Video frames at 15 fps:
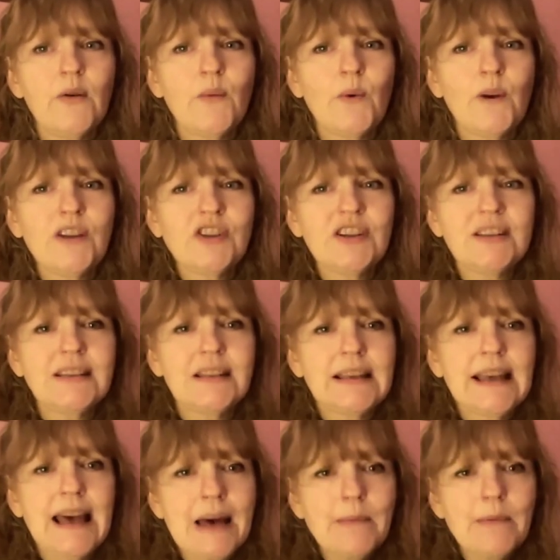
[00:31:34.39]
which is the
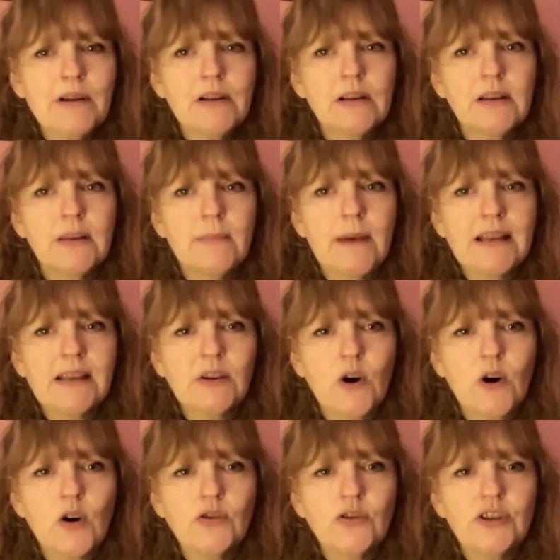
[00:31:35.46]
chemical in the
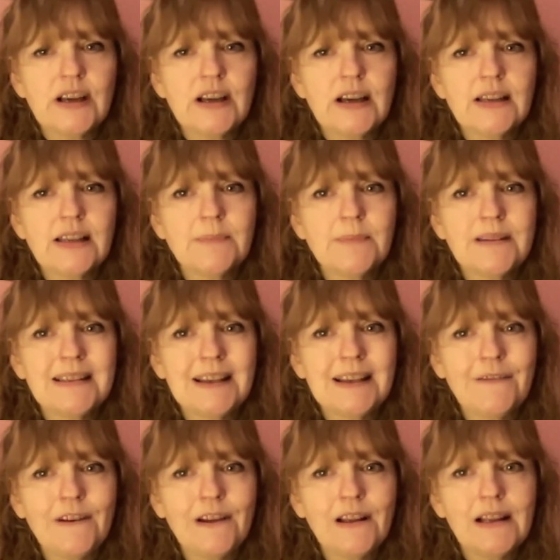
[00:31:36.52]
mitochondria
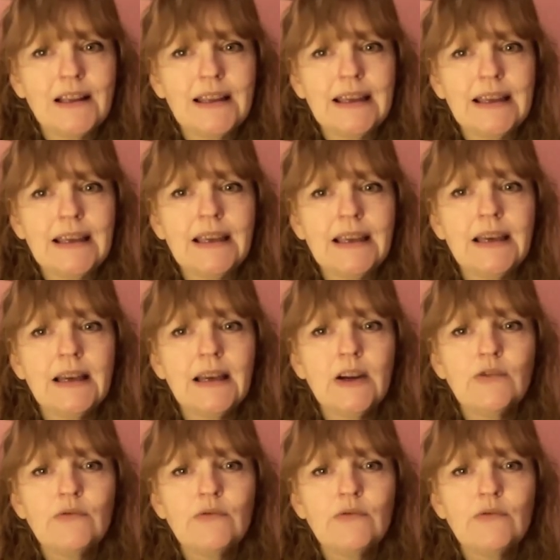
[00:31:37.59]
specifically